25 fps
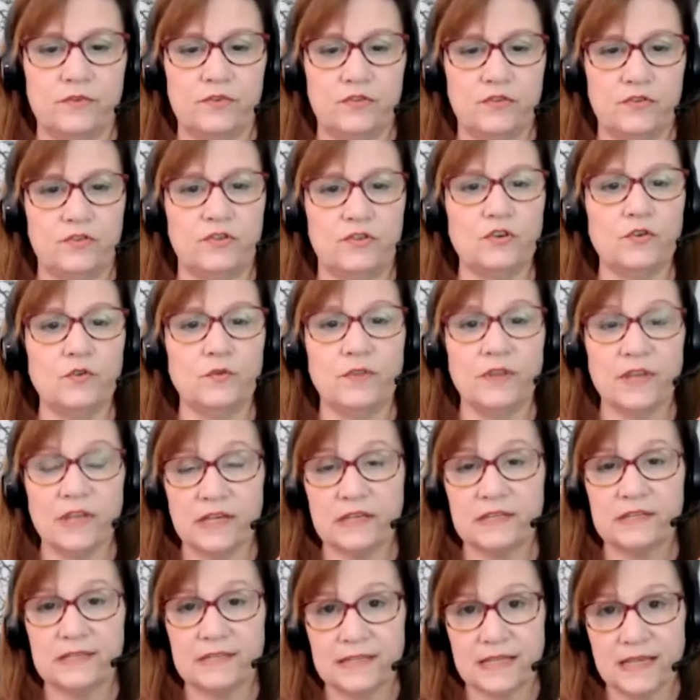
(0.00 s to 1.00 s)
do
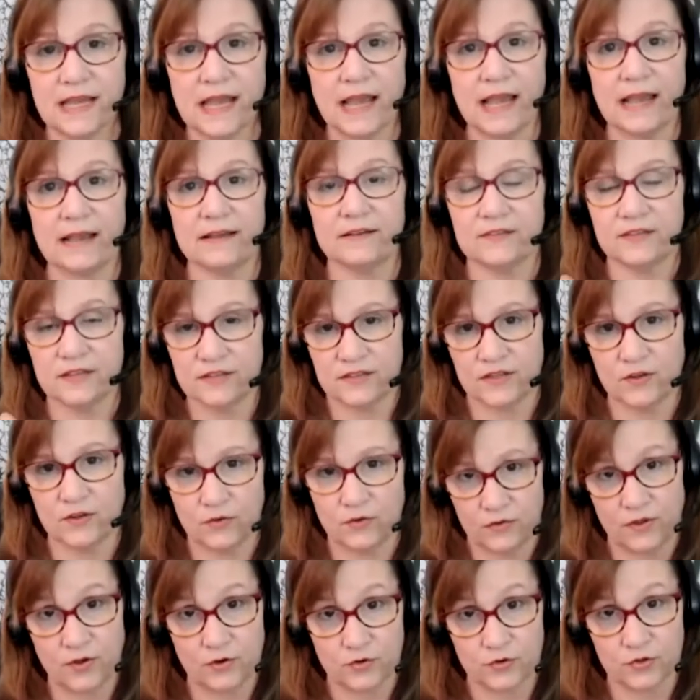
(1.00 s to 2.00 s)
these things, is
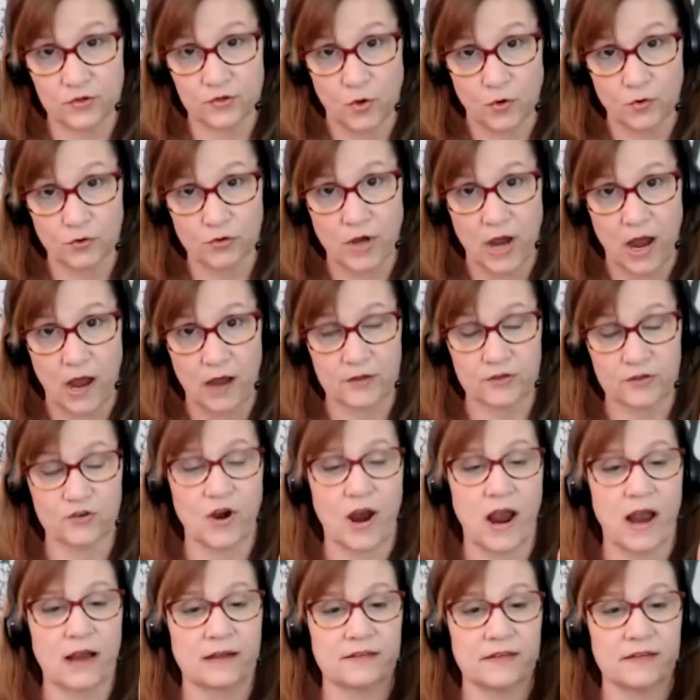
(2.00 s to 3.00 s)
in their soul
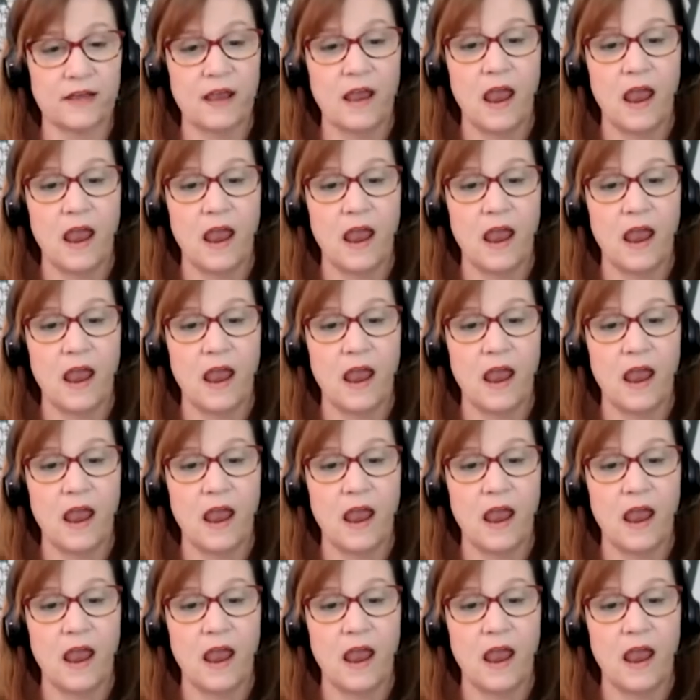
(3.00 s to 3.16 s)
contract,